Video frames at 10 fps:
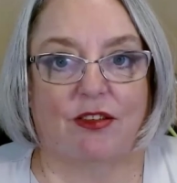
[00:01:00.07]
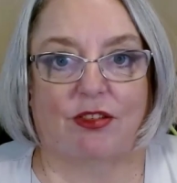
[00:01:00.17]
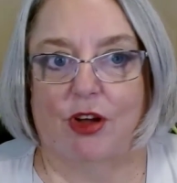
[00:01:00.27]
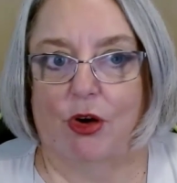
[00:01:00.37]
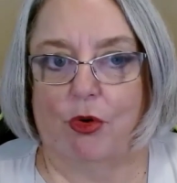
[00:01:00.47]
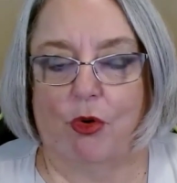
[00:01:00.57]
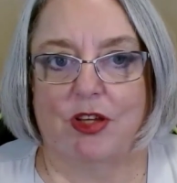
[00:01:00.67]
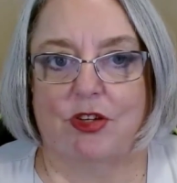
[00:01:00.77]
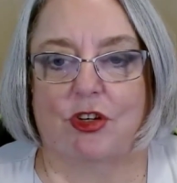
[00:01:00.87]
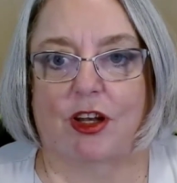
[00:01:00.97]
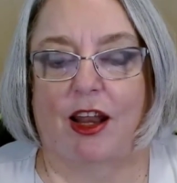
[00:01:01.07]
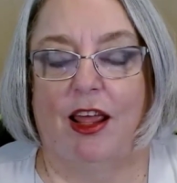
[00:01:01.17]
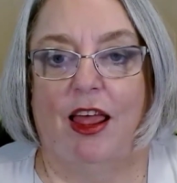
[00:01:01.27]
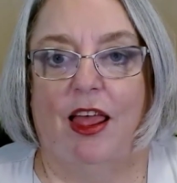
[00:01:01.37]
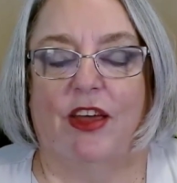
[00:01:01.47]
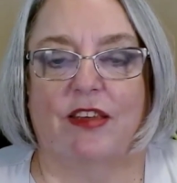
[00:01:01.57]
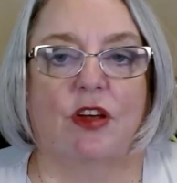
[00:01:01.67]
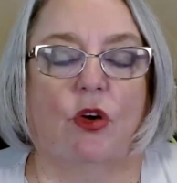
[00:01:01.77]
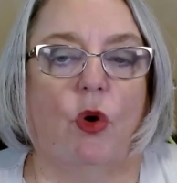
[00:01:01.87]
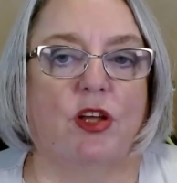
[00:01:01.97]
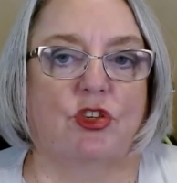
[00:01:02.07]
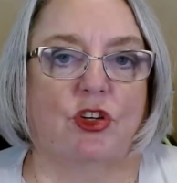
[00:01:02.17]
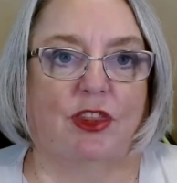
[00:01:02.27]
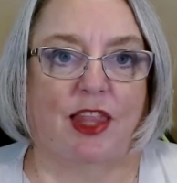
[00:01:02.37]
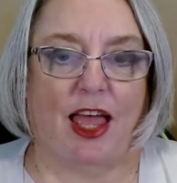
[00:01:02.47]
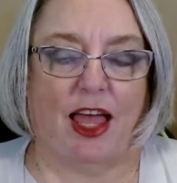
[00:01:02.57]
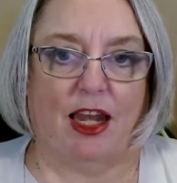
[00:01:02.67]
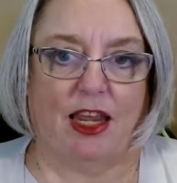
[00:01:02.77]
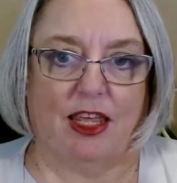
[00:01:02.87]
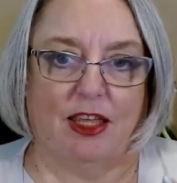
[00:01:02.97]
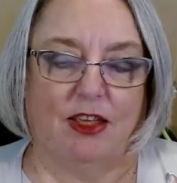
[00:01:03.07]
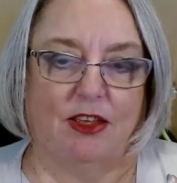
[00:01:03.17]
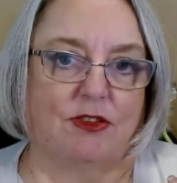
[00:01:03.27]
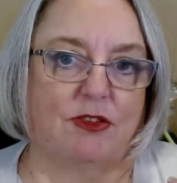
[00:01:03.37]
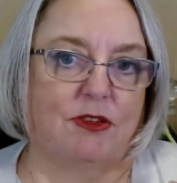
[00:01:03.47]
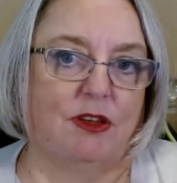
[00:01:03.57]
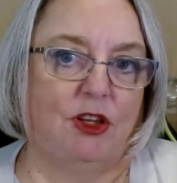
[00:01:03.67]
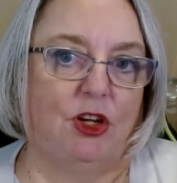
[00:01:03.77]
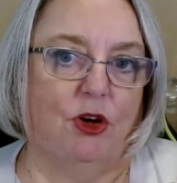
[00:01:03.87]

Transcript: a yes/no question. That's a question that is,